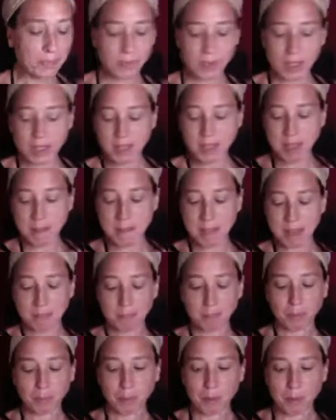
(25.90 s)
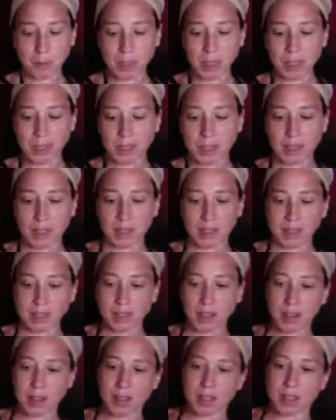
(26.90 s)
Yummy. Well, we are going to get
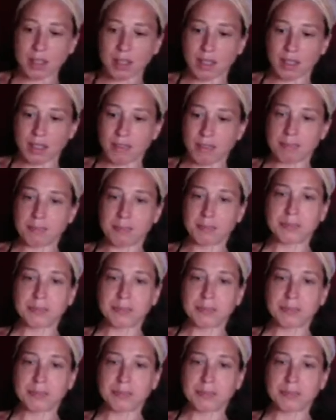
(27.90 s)
started here.